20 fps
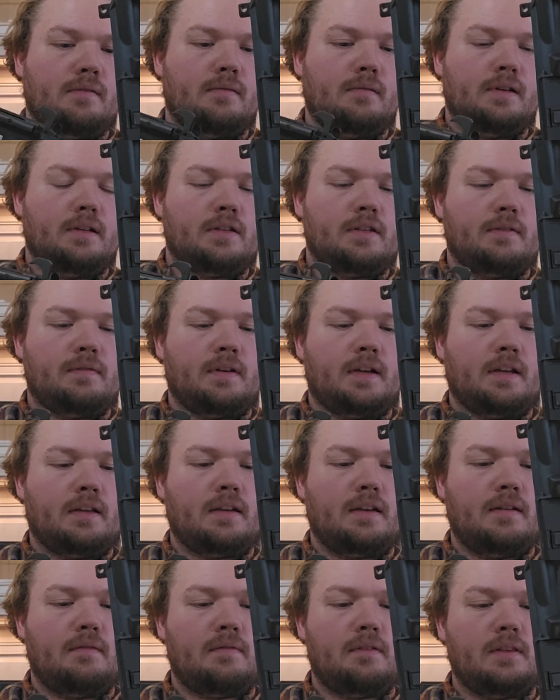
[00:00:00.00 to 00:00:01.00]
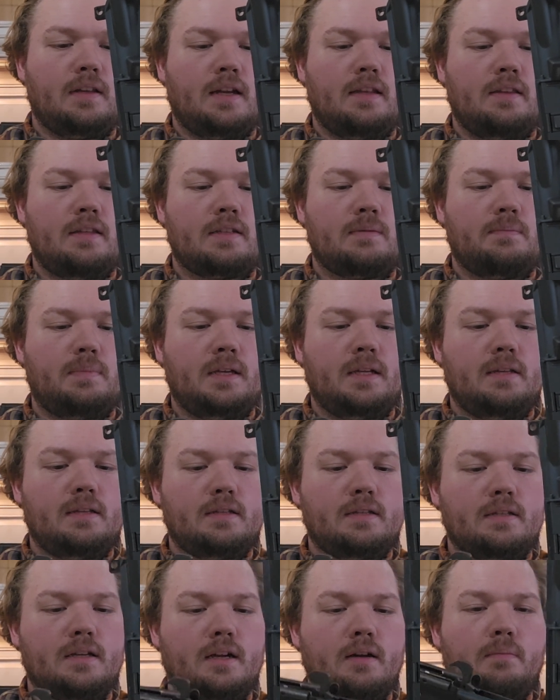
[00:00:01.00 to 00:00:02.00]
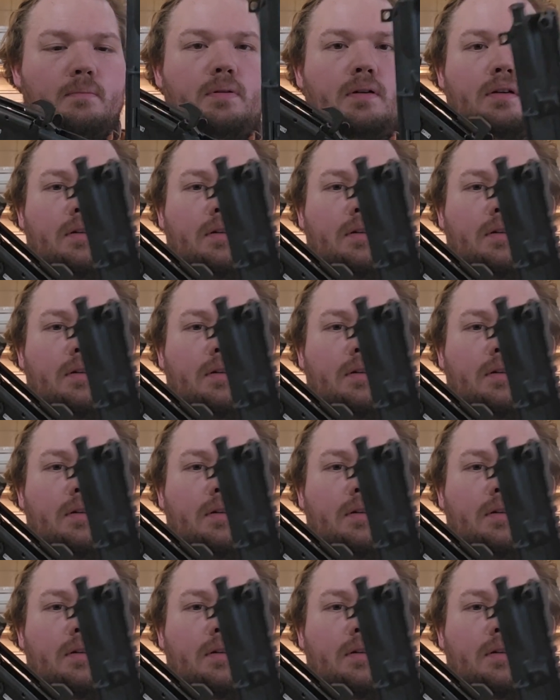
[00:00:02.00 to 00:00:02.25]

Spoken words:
which if I can ever line these pins up.